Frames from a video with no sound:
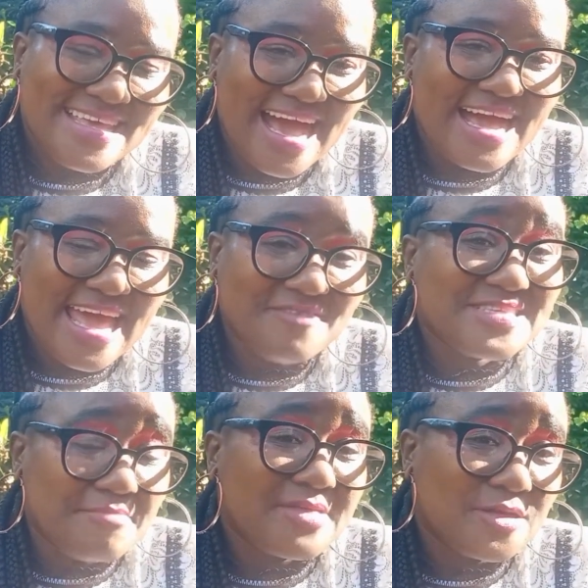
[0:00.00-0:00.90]
Yeah, have
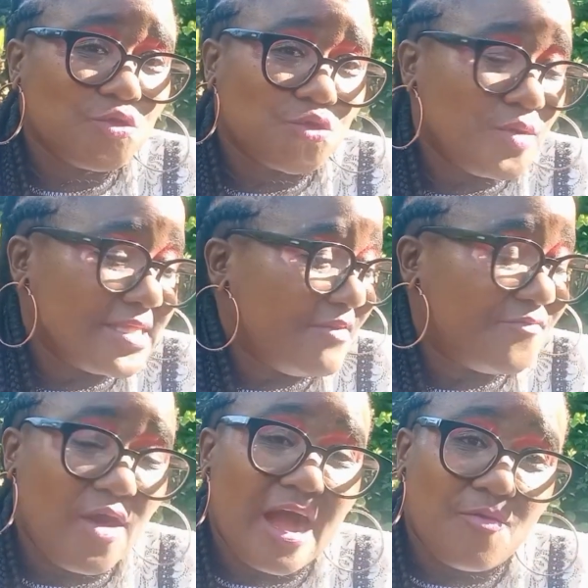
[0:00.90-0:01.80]
something to do with that
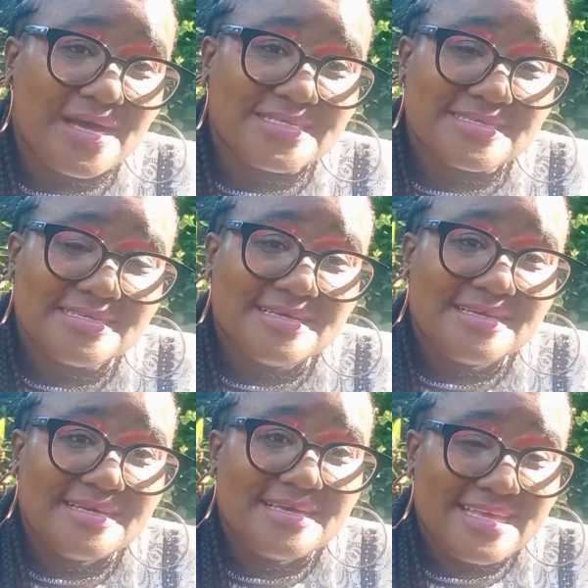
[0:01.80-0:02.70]
4 hours.
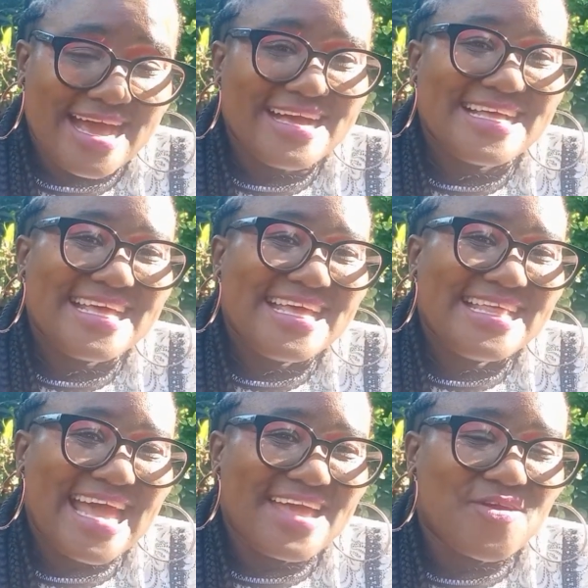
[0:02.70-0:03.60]
Yeah.
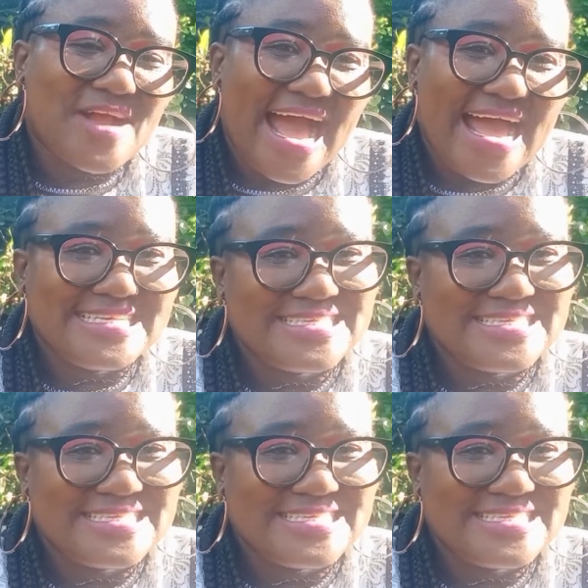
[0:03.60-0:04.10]
Thank you, guys.